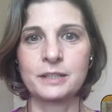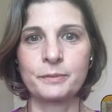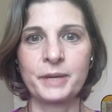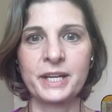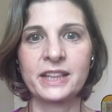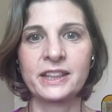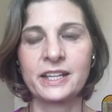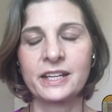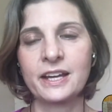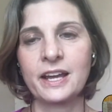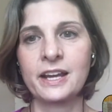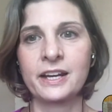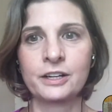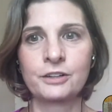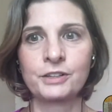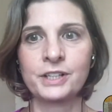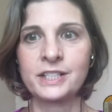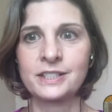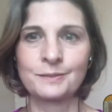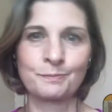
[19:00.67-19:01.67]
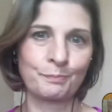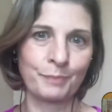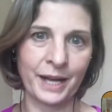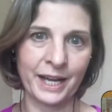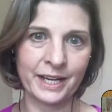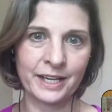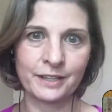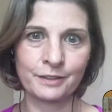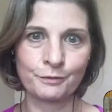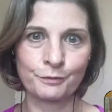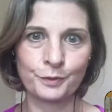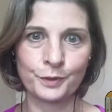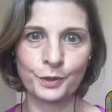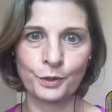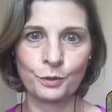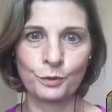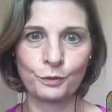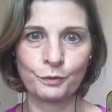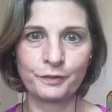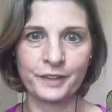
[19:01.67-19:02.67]
the main thing, and it creates buy-in for the
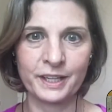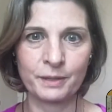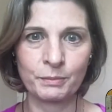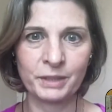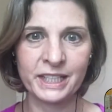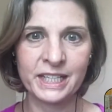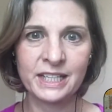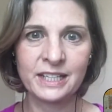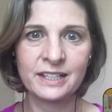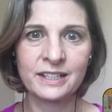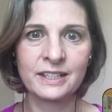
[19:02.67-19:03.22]
whole family